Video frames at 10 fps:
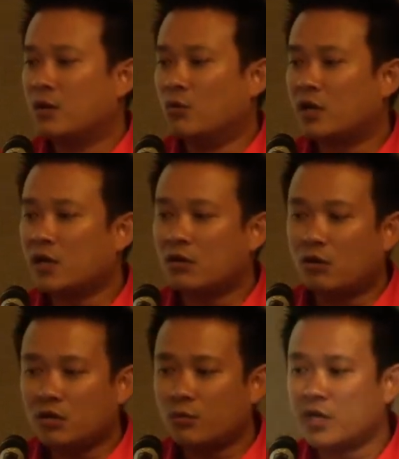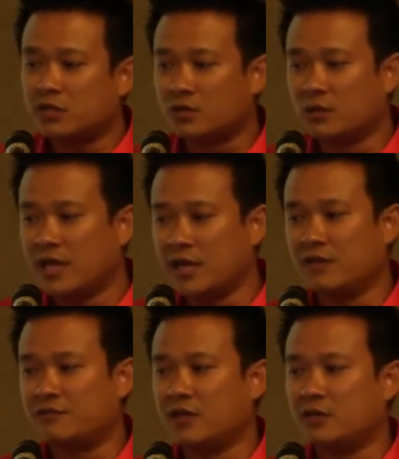working all the way till late
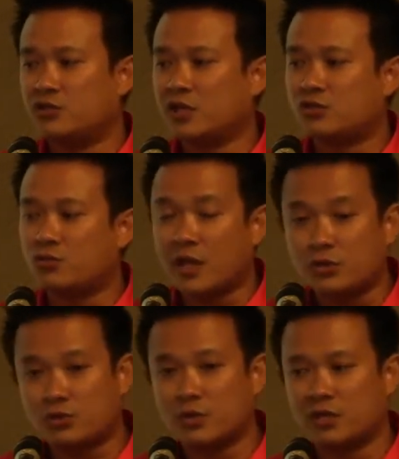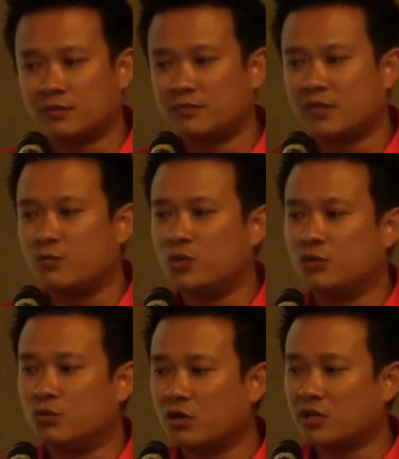evening just to ensure that we
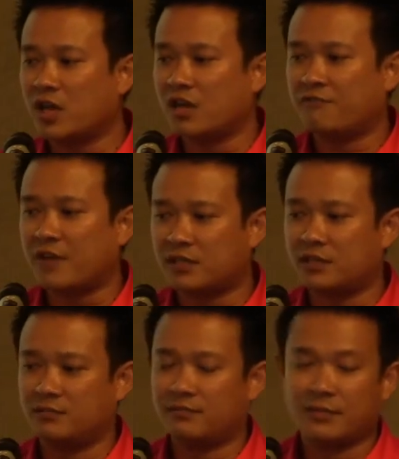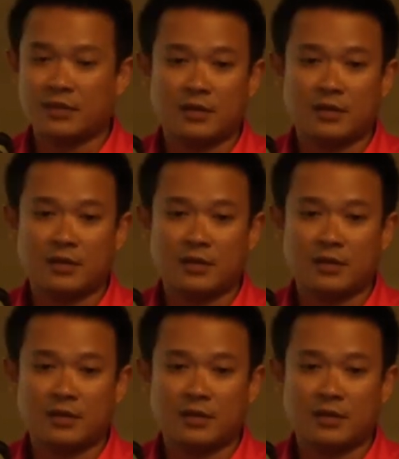do not get affected